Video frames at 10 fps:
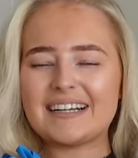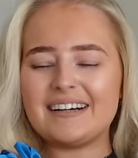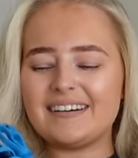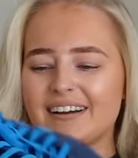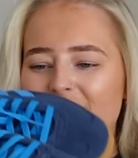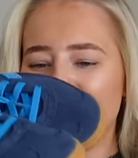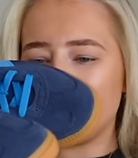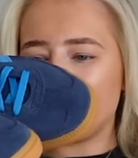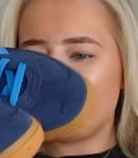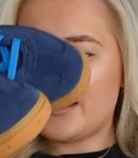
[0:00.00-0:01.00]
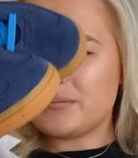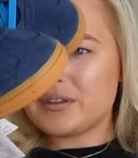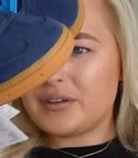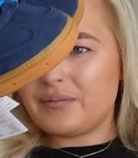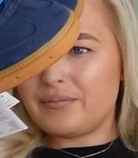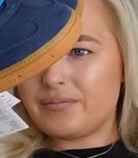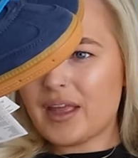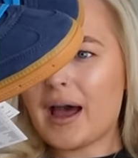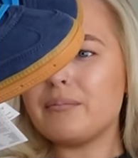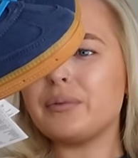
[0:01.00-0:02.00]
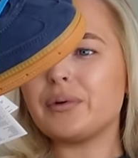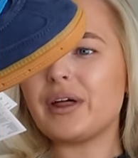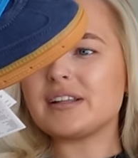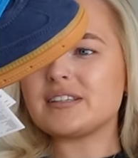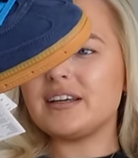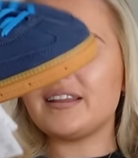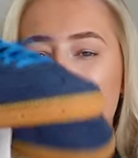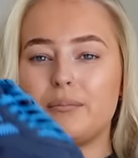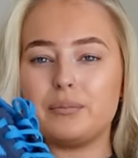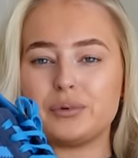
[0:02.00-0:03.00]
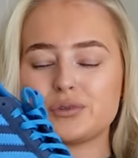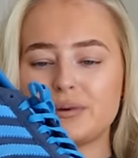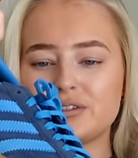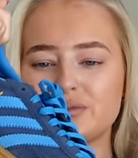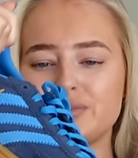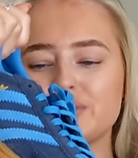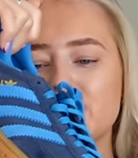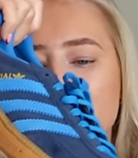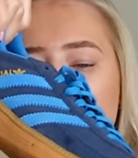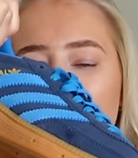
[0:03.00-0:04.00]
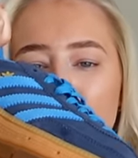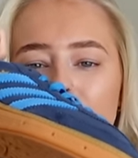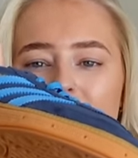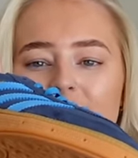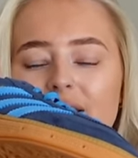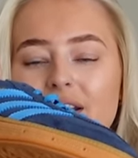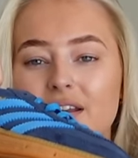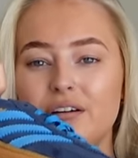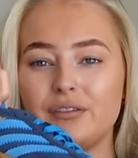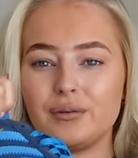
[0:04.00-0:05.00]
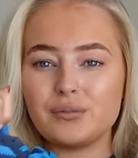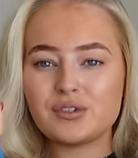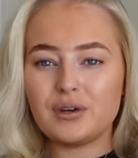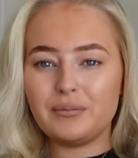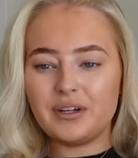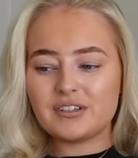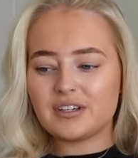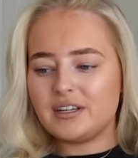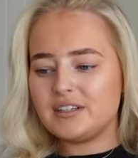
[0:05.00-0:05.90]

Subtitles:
oh, I can't think of the names of them. Handball, that's it, the handball specials. And I love them so much. And